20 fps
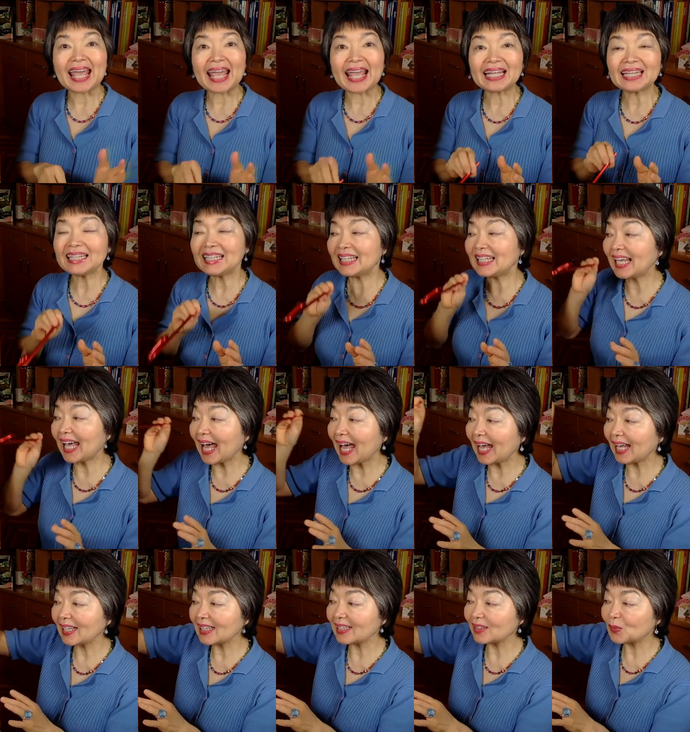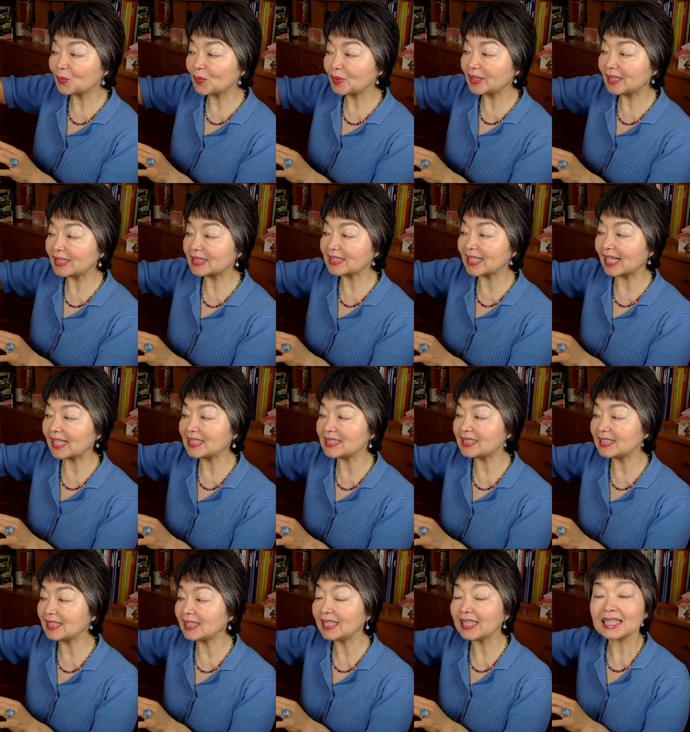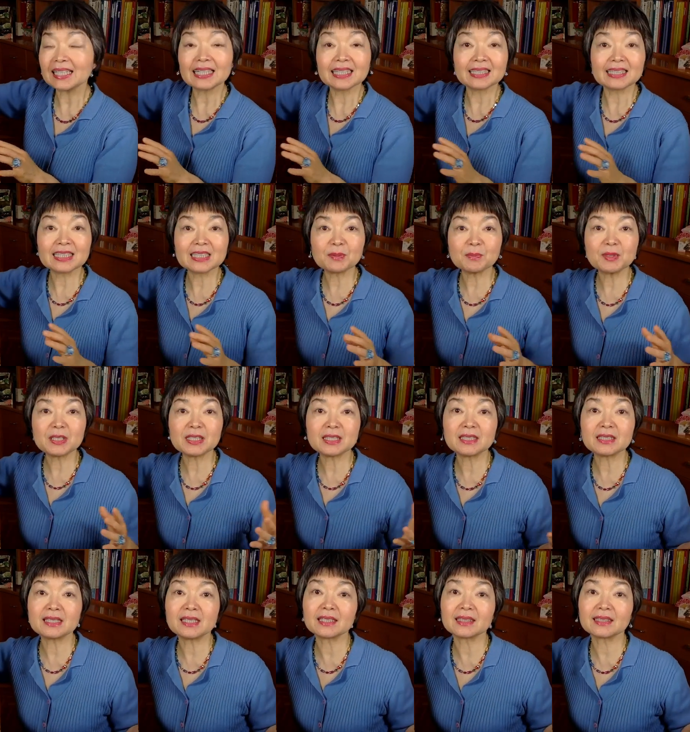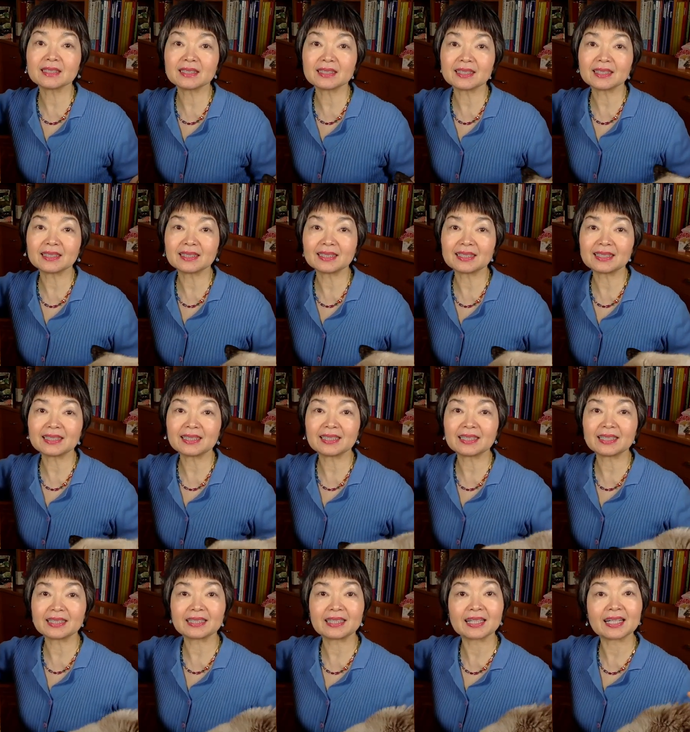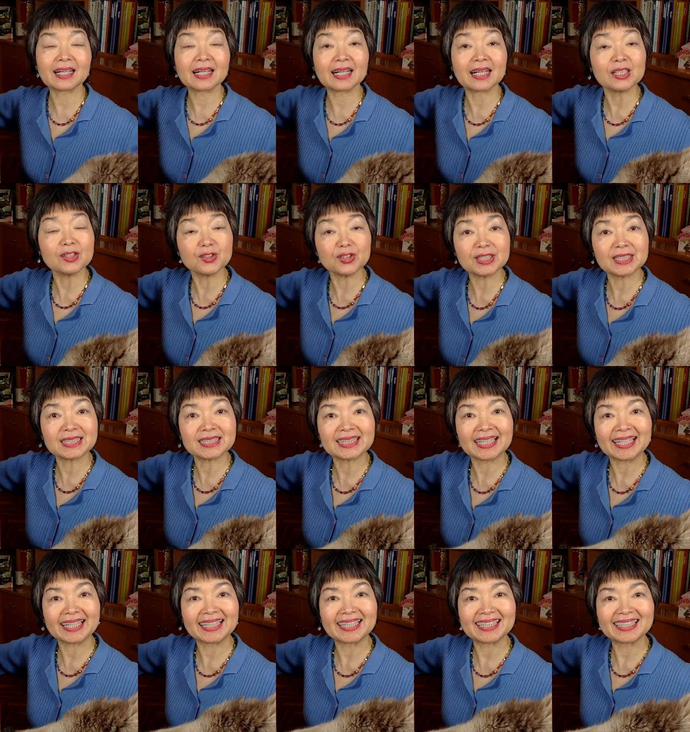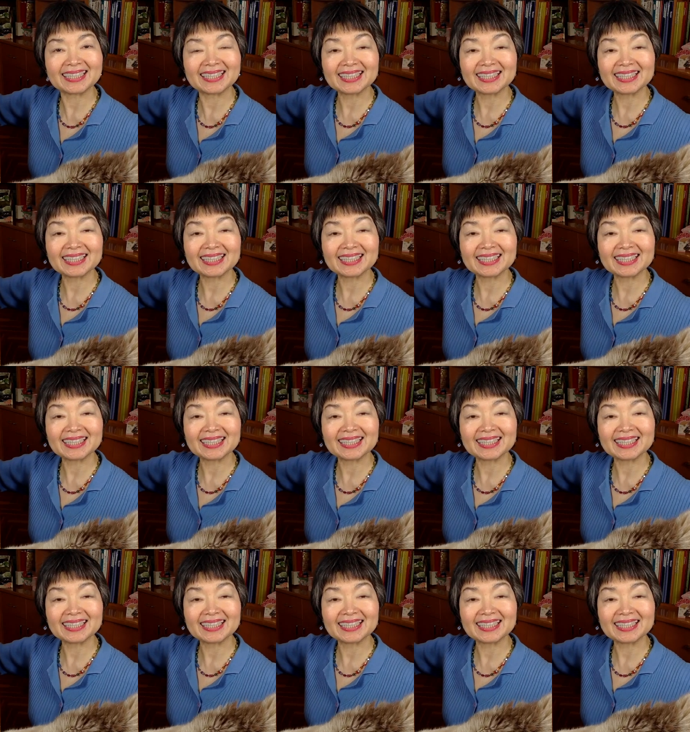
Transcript: And ya, with this kanji, this means like the countryside.